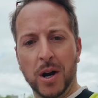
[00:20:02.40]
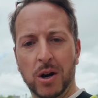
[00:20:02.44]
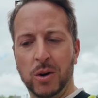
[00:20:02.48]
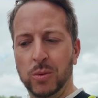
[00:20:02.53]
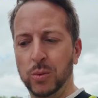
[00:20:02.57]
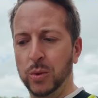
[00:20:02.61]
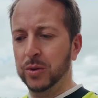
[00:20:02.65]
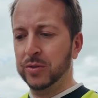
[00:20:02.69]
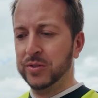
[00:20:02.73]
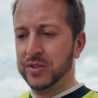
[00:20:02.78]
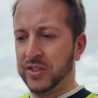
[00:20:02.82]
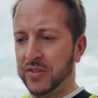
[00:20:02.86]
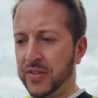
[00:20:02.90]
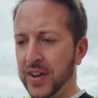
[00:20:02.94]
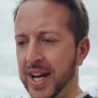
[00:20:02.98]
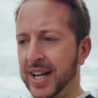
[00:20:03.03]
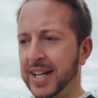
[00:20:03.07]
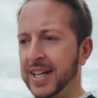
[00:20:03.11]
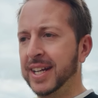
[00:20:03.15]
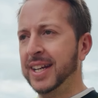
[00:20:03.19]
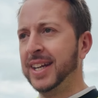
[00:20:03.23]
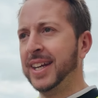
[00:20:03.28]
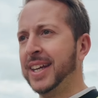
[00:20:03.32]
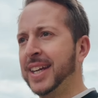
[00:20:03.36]
are a Wolves
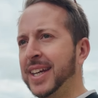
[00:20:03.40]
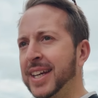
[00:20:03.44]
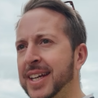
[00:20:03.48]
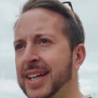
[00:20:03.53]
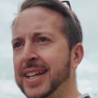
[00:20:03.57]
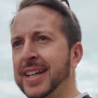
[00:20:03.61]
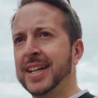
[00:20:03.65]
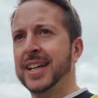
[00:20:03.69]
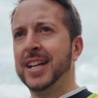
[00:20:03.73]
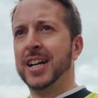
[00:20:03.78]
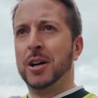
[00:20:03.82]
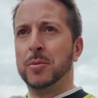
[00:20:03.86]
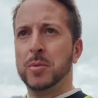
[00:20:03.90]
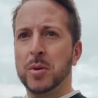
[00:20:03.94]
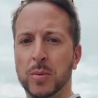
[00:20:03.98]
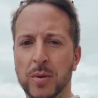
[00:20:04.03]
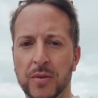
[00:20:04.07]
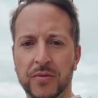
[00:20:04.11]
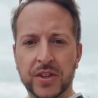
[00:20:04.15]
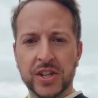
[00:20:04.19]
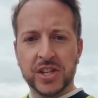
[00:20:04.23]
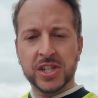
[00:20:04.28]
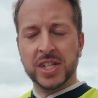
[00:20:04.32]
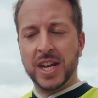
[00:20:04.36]
fan, I'll be
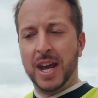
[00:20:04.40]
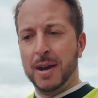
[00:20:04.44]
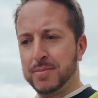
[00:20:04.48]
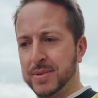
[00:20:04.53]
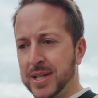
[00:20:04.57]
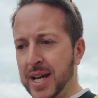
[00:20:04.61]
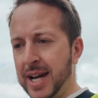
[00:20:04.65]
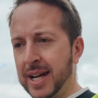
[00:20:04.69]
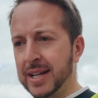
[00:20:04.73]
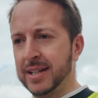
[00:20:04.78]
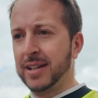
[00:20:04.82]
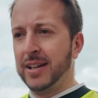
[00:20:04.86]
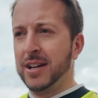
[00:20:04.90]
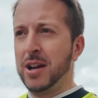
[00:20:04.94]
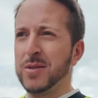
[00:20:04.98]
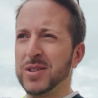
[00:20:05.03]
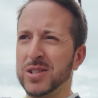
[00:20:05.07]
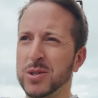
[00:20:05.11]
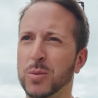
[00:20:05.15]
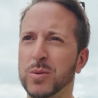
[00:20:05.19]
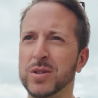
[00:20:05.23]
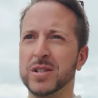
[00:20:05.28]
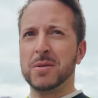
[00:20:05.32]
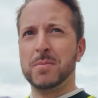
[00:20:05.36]
with the stepdad. I know
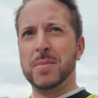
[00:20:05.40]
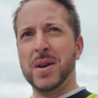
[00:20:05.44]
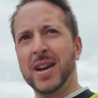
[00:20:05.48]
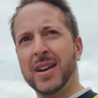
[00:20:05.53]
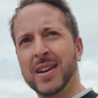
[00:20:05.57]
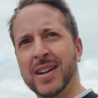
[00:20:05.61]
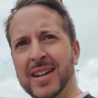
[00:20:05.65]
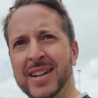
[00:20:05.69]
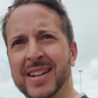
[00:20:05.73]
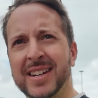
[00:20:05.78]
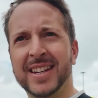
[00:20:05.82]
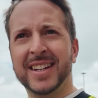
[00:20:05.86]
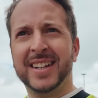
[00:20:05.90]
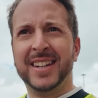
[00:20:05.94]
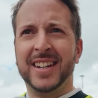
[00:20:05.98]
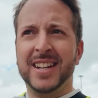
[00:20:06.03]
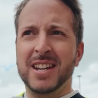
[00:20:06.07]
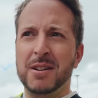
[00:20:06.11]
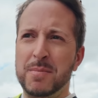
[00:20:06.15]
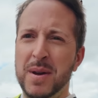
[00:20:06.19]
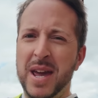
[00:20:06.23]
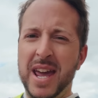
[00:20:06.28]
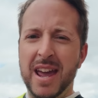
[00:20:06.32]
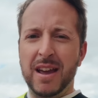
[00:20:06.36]
it's always a bit
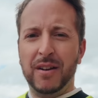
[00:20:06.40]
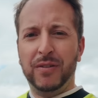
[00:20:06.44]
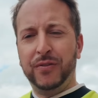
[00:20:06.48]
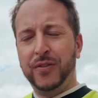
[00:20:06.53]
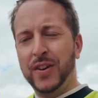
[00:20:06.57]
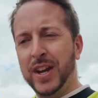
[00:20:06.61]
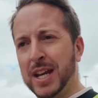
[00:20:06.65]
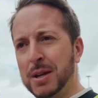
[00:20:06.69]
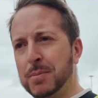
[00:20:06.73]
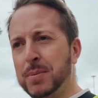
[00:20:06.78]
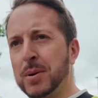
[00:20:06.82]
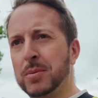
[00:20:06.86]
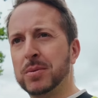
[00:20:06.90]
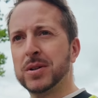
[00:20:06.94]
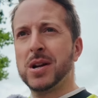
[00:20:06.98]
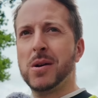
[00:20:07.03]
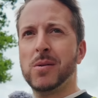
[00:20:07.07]
iffy, people